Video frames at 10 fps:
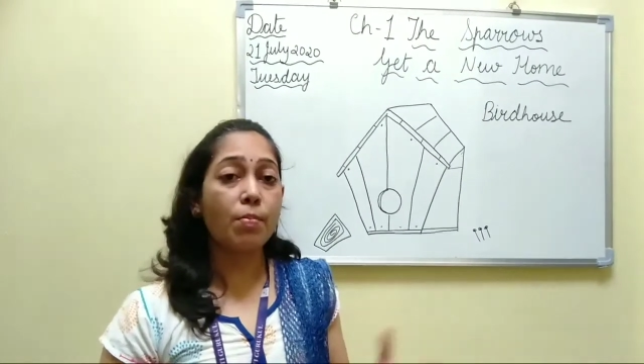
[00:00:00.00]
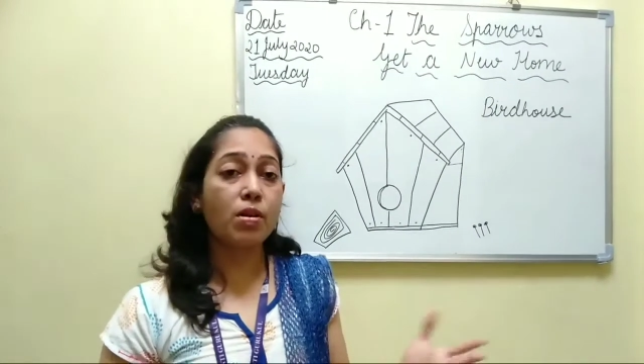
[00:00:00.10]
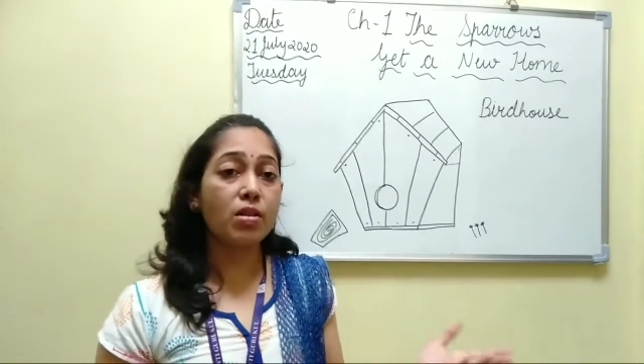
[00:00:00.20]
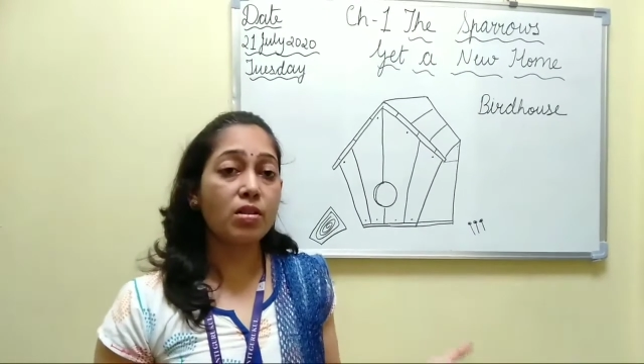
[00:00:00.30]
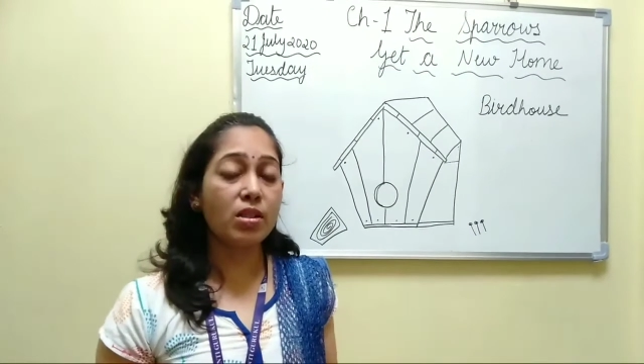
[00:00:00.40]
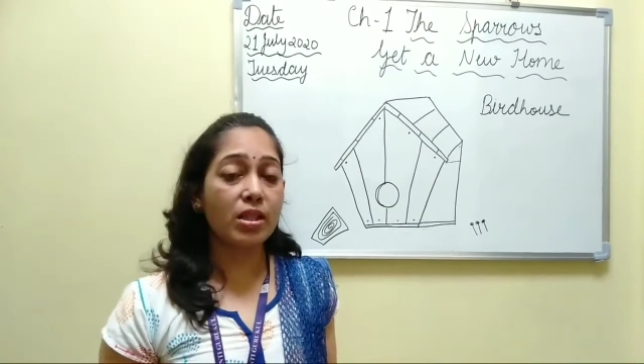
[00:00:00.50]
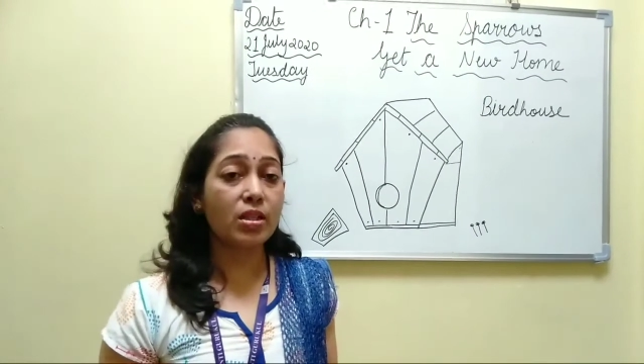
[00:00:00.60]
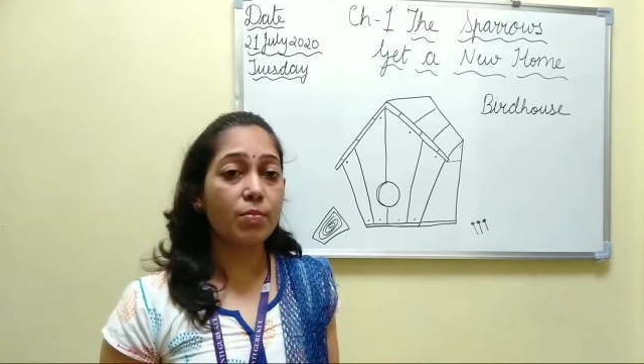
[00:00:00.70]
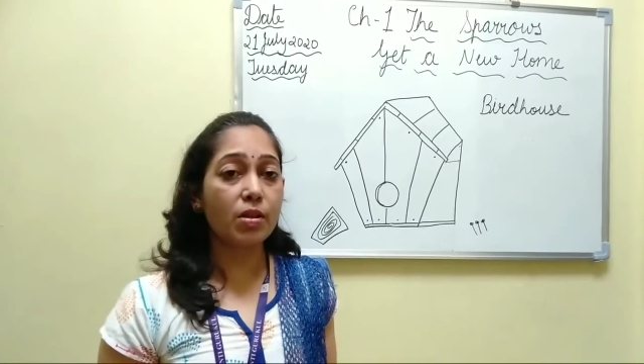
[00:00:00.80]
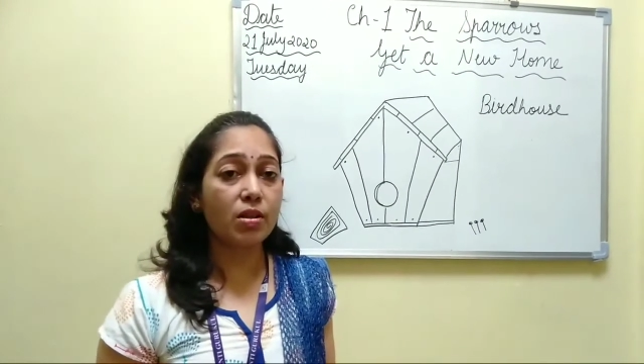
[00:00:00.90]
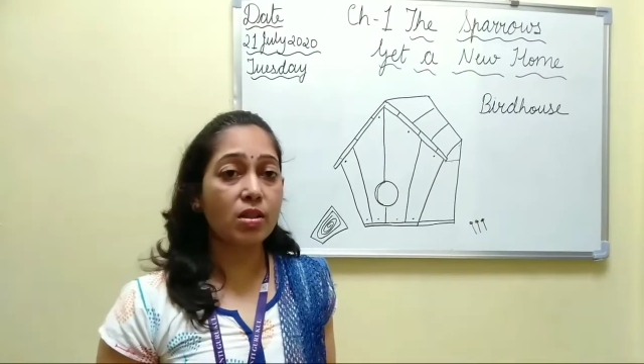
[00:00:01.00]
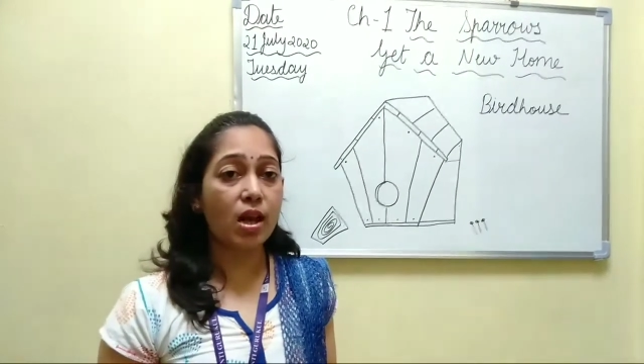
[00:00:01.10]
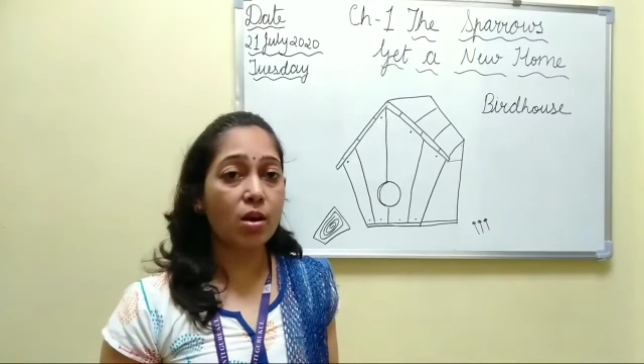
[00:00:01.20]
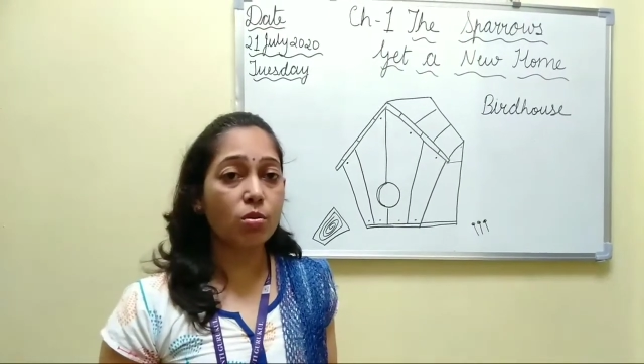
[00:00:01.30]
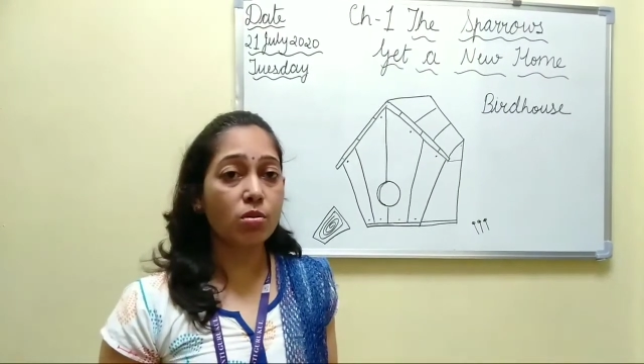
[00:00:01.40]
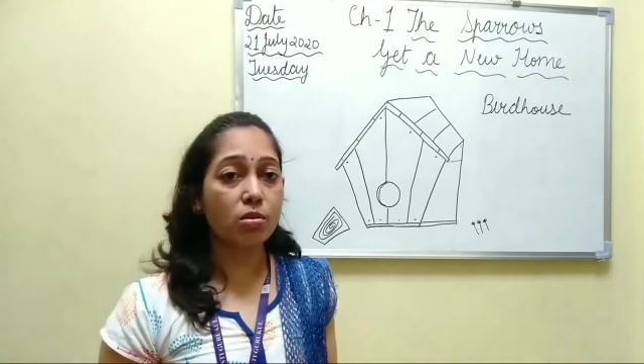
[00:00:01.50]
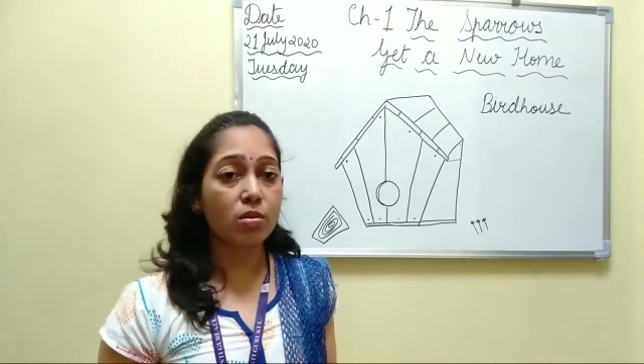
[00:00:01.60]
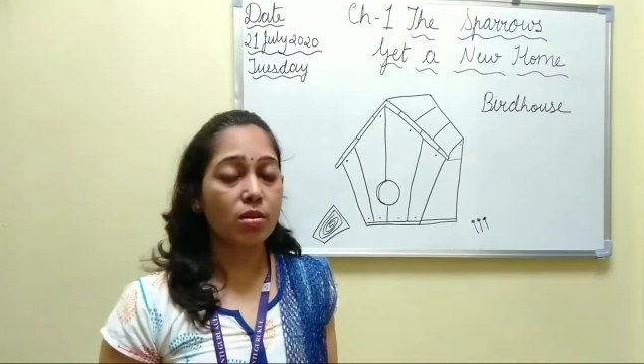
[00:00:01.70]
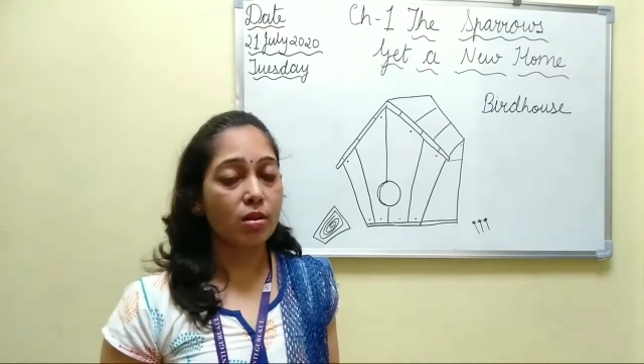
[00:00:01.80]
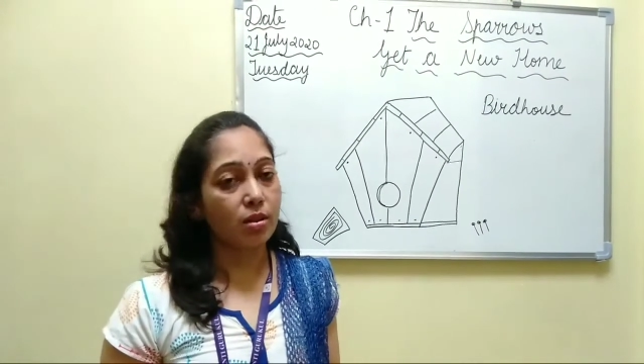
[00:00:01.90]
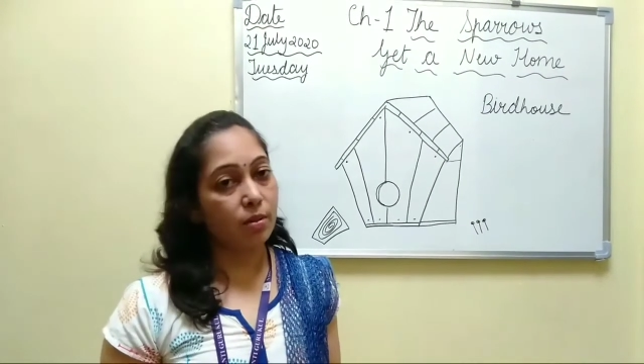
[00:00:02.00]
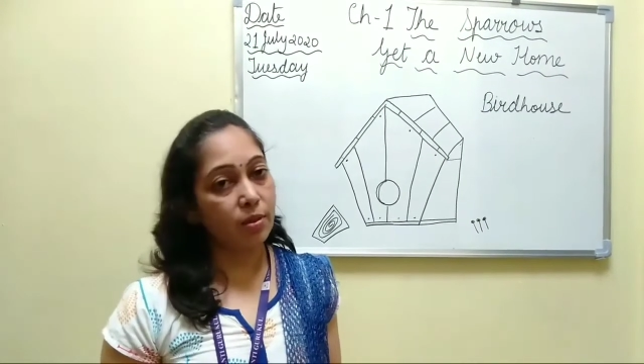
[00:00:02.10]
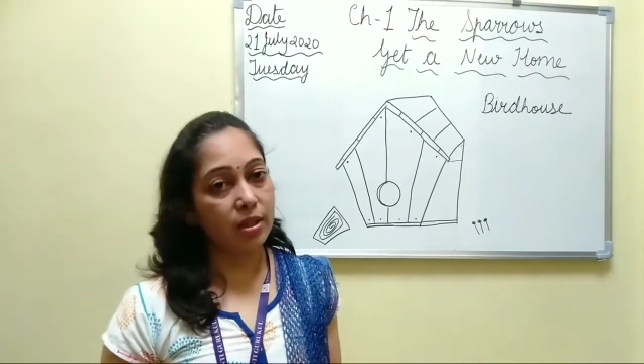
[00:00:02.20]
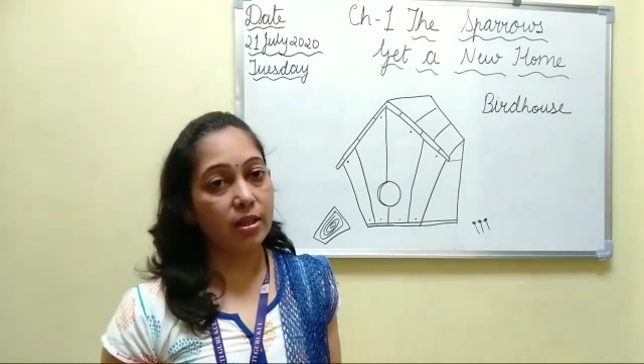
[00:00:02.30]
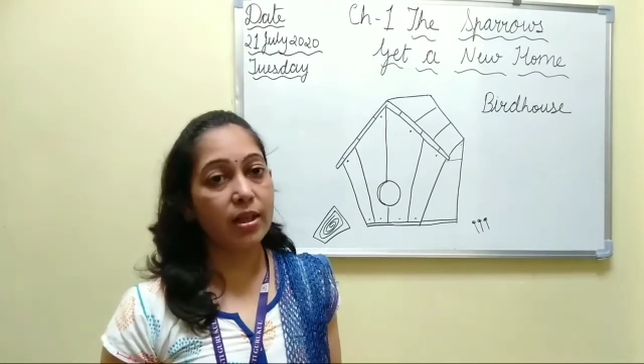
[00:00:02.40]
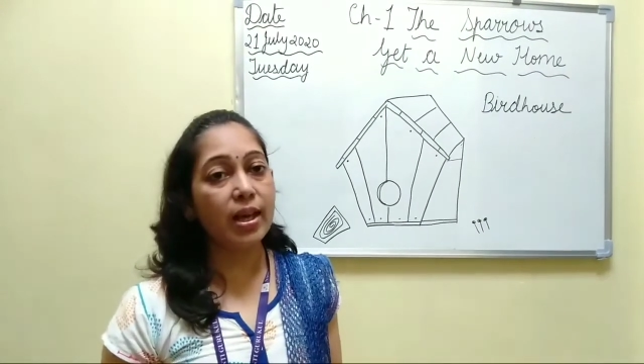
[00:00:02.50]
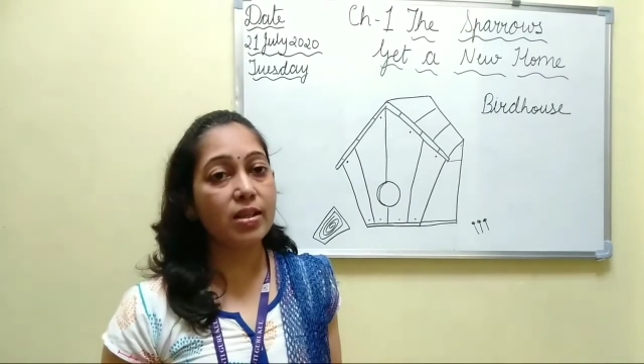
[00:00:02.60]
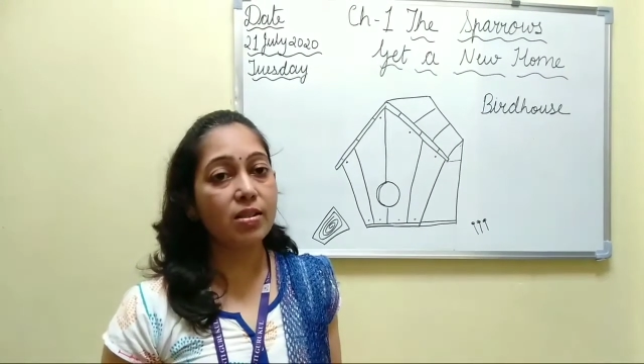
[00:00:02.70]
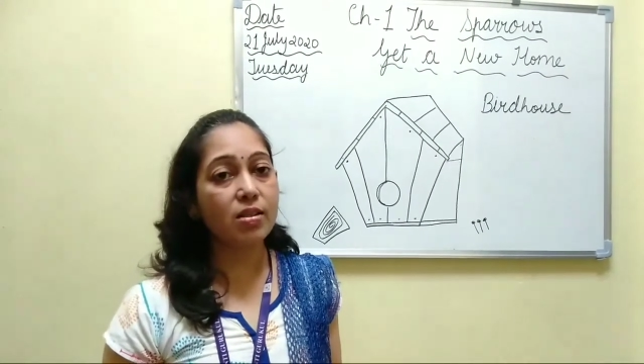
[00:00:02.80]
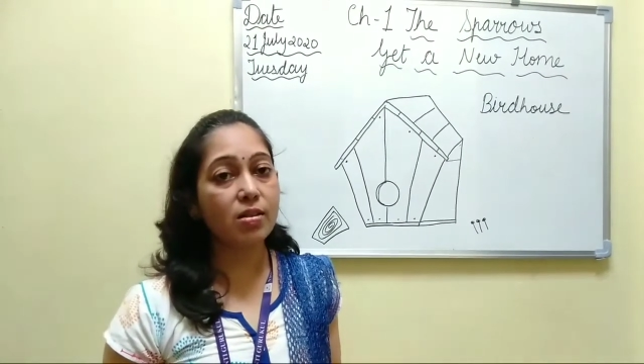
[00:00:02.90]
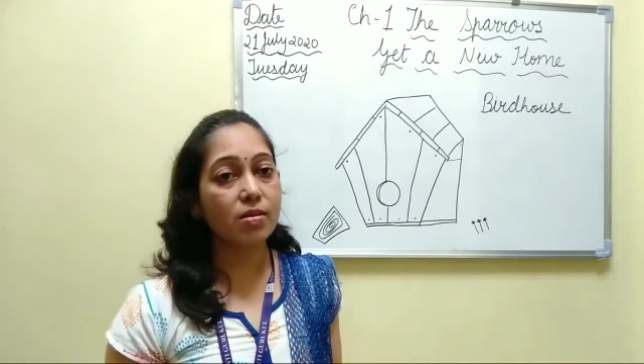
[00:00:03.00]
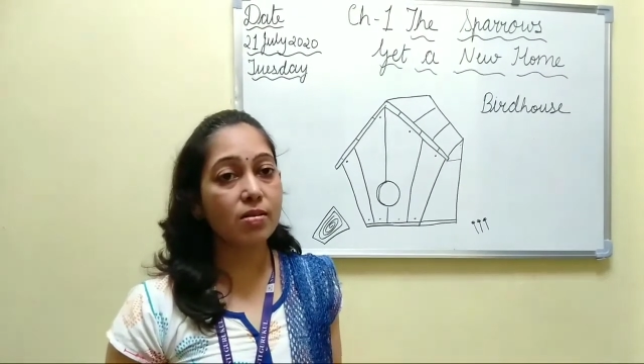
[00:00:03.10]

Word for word: birds need a birdhouse? They build a nest.